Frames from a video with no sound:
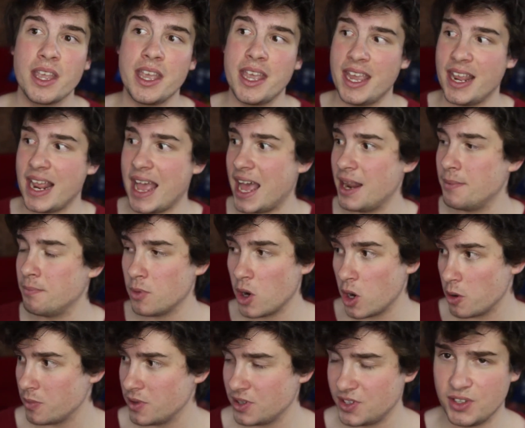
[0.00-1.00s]
It had
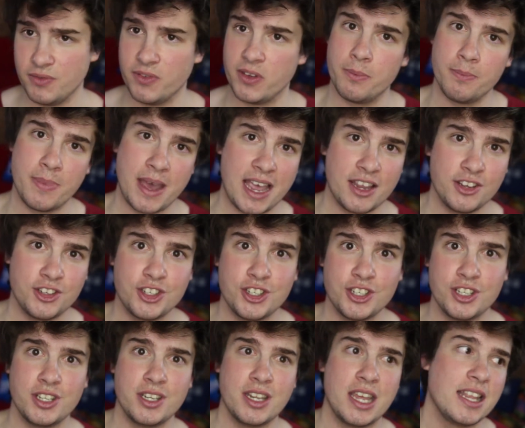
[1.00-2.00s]
moments of
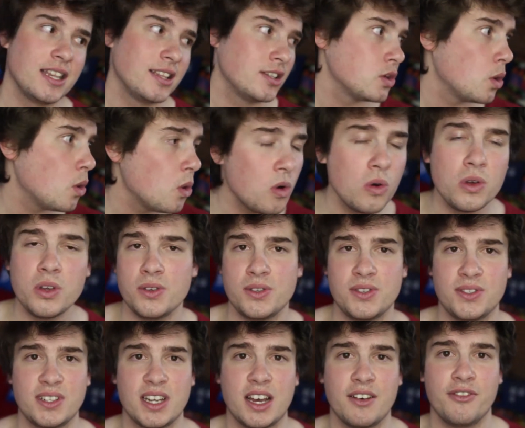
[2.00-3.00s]
compassion. It taught you
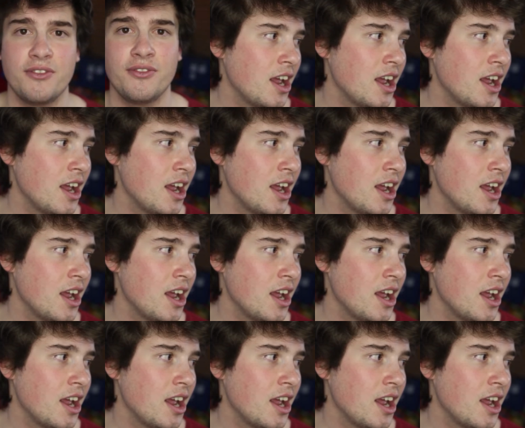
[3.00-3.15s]
stuff.